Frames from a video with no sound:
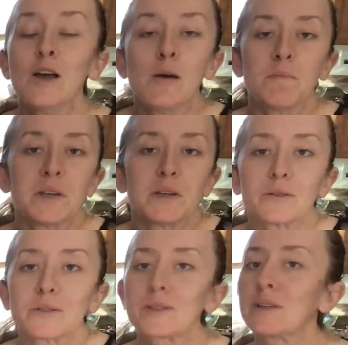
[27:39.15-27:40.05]

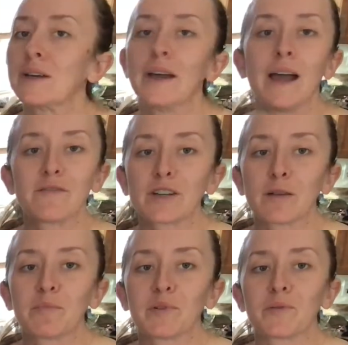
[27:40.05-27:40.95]
meals every
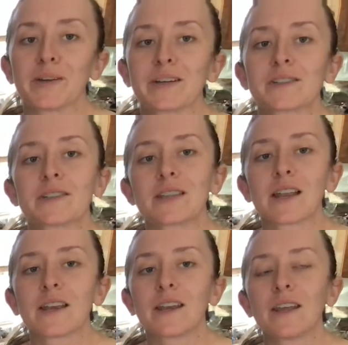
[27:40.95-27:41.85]
couple of weeks,
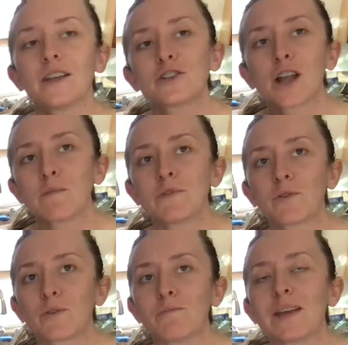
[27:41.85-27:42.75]
then each time you go
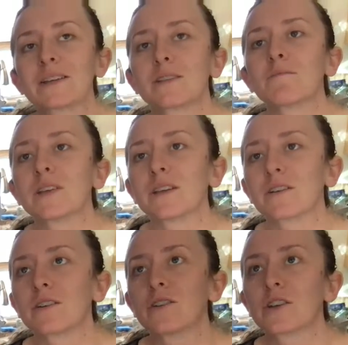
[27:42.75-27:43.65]
to make something, you're
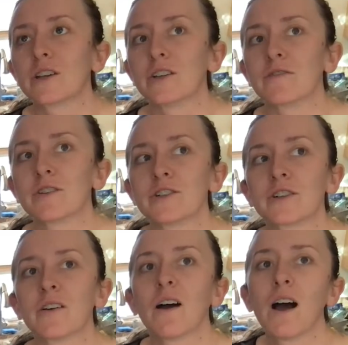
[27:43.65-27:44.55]
going to look in your fridge and
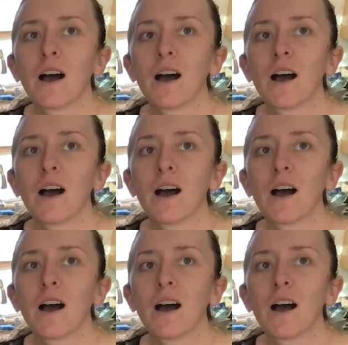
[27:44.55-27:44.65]
go,